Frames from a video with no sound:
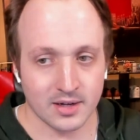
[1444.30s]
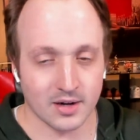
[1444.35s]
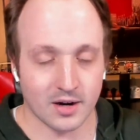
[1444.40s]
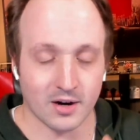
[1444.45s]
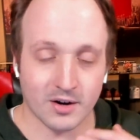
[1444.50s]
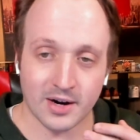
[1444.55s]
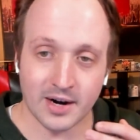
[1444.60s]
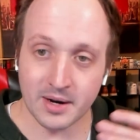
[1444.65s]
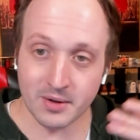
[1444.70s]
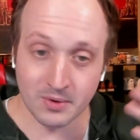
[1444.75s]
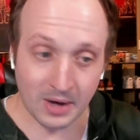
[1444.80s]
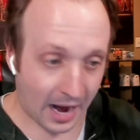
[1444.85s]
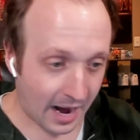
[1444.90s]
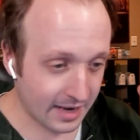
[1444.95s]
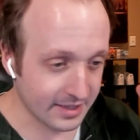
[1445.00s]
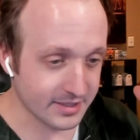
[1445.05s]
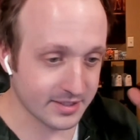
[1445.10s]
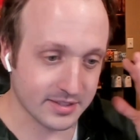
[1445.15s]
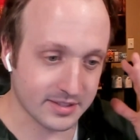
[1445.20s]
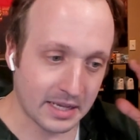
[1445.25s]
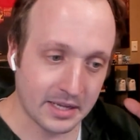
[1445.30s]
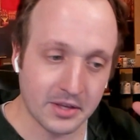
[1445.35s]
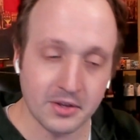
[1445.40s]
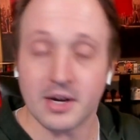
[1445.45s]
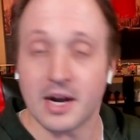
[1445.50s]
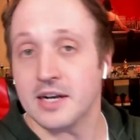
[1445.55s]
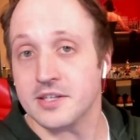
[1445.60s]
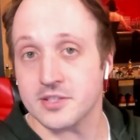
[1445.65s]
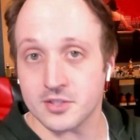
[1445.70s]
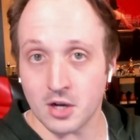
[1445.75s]
All right, guys, thank you
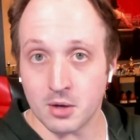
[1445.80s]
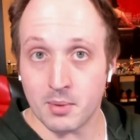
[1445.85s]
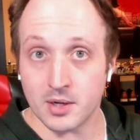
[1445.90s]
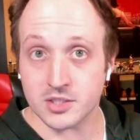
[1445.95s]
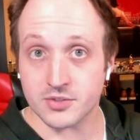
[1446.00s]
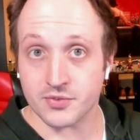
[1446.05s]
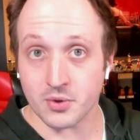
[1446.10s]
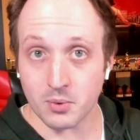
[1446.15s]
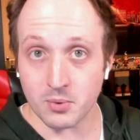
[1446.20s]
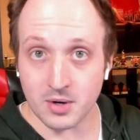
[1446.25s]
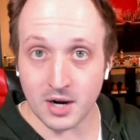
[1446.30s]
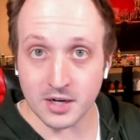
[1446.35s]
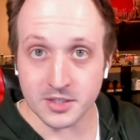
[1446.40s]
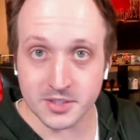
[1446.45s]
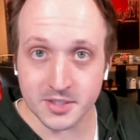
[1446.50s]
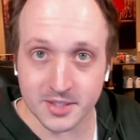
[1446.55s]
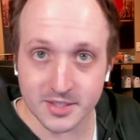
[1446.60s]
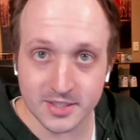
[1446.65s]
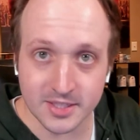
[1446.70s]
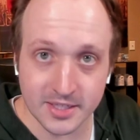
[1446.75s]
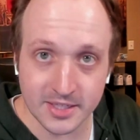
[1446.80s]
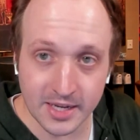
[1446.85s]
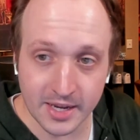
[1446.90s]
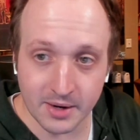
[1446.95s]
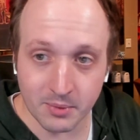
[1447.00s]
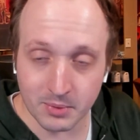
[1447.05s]
guys so much for watching today.